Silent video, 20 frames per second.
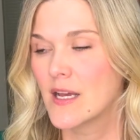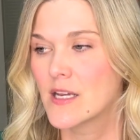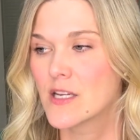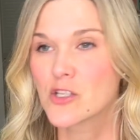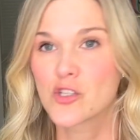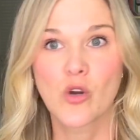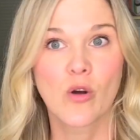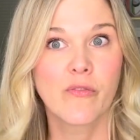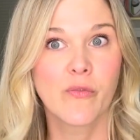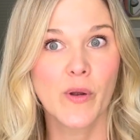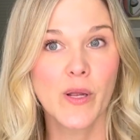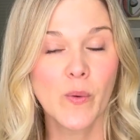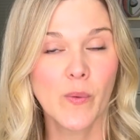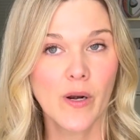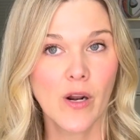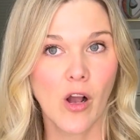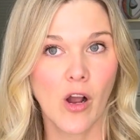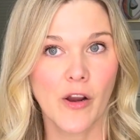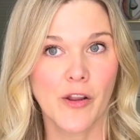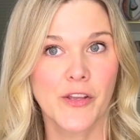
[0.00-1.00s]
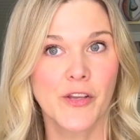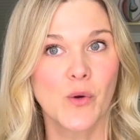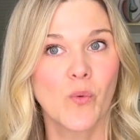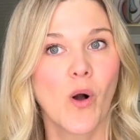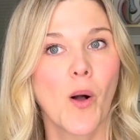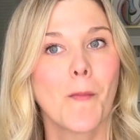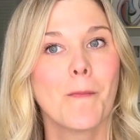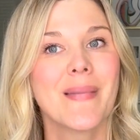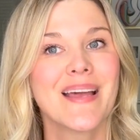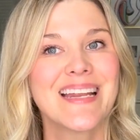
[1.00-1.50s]
So, if we want to argue,
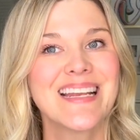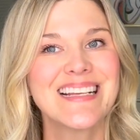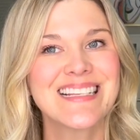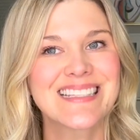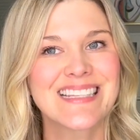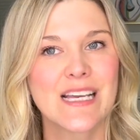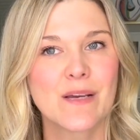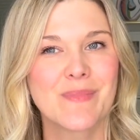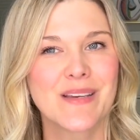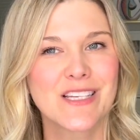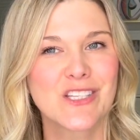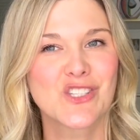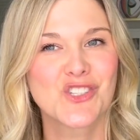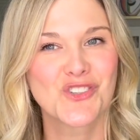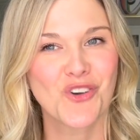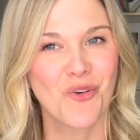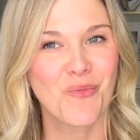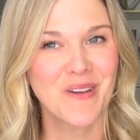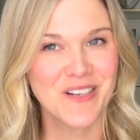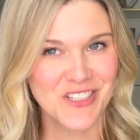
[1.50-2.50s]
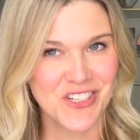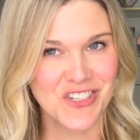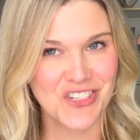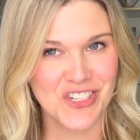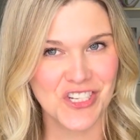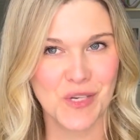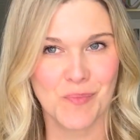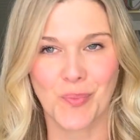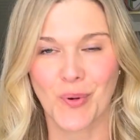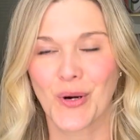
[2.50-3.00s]
well, mini stim is so much
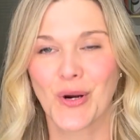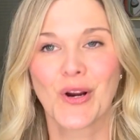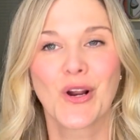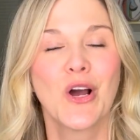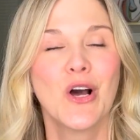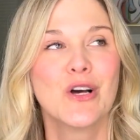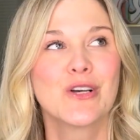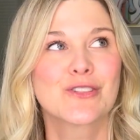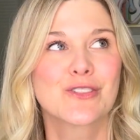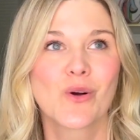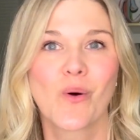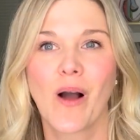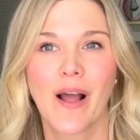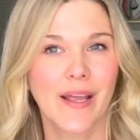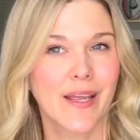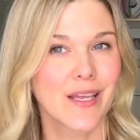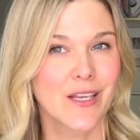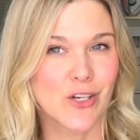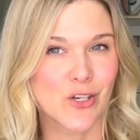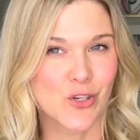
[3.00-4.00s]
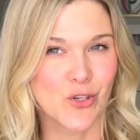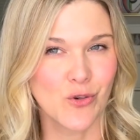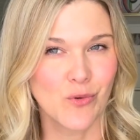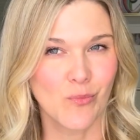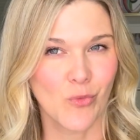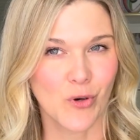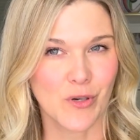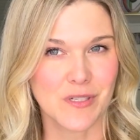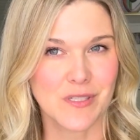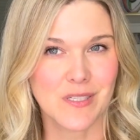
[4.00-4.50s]
cheaper, so I can do
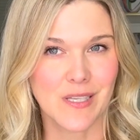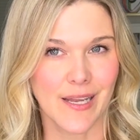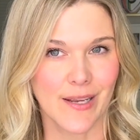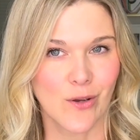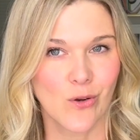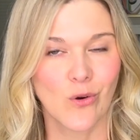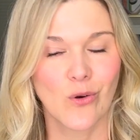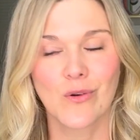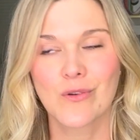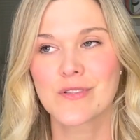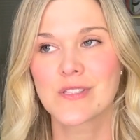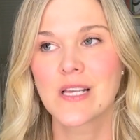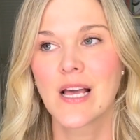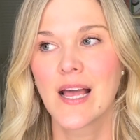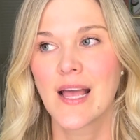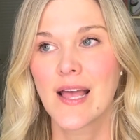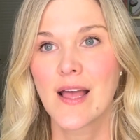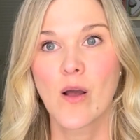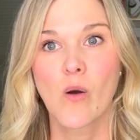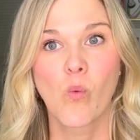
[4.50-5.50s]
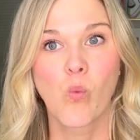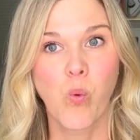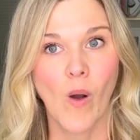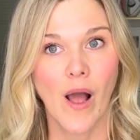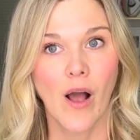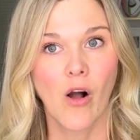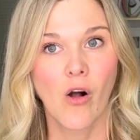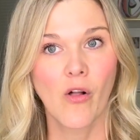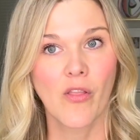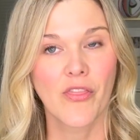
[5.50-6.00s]
more cycles.
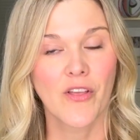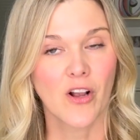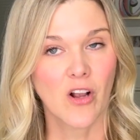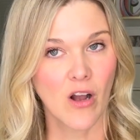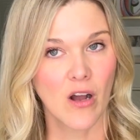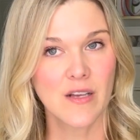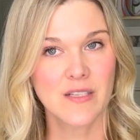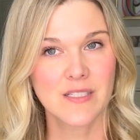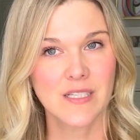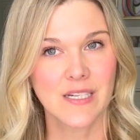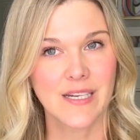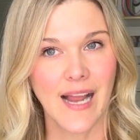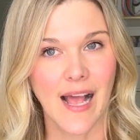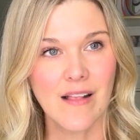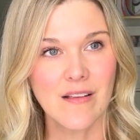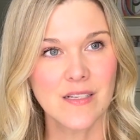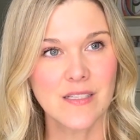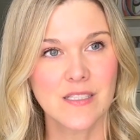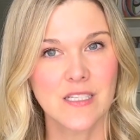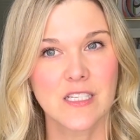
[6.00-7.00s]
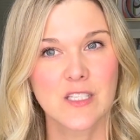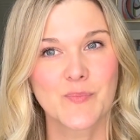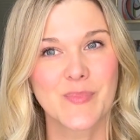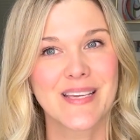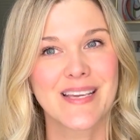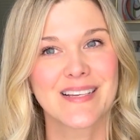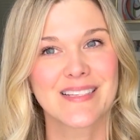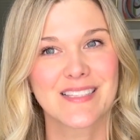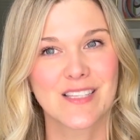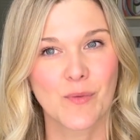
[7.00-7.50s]
Well, the cost analysis,
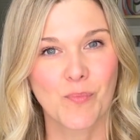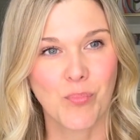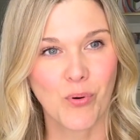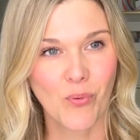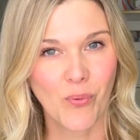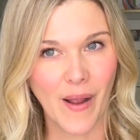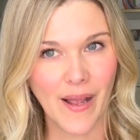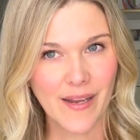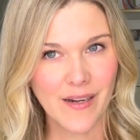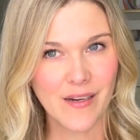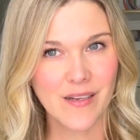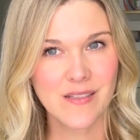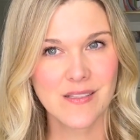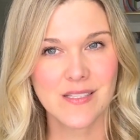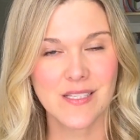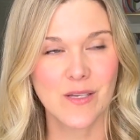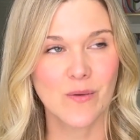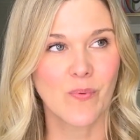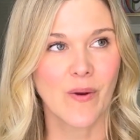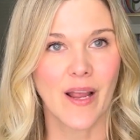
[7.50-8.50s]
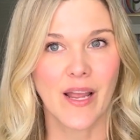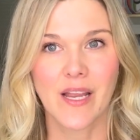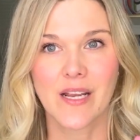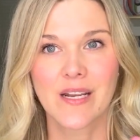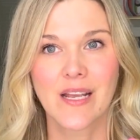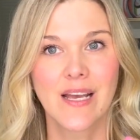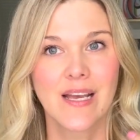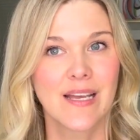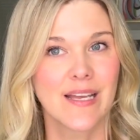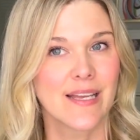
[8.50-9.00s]
because the pregnancy rate
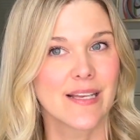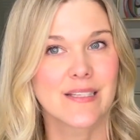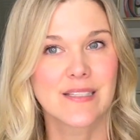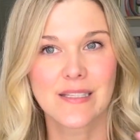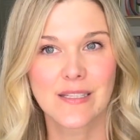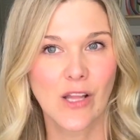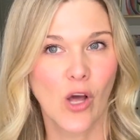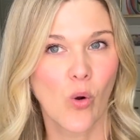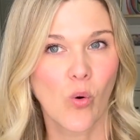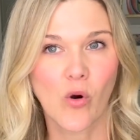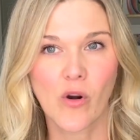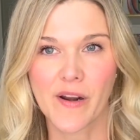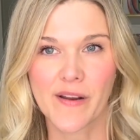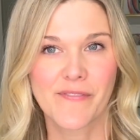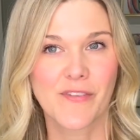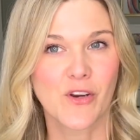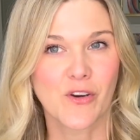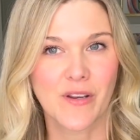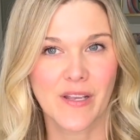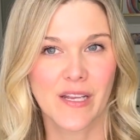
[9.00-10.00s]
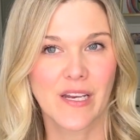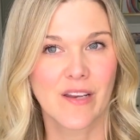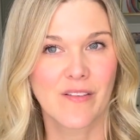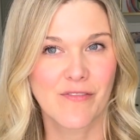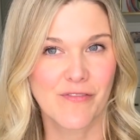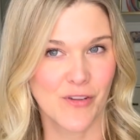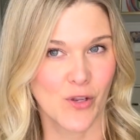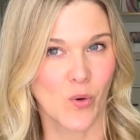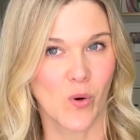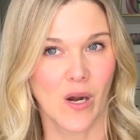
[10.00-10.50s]
is lower if you're getting
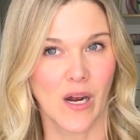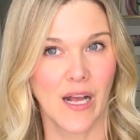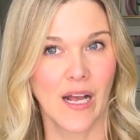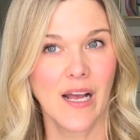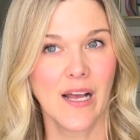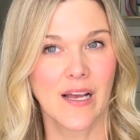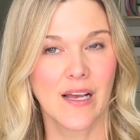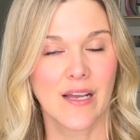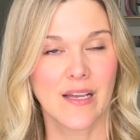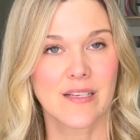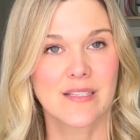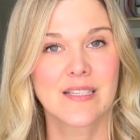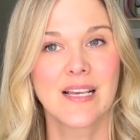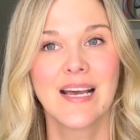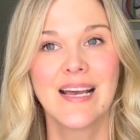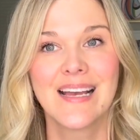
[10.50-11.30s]
fewer eggs,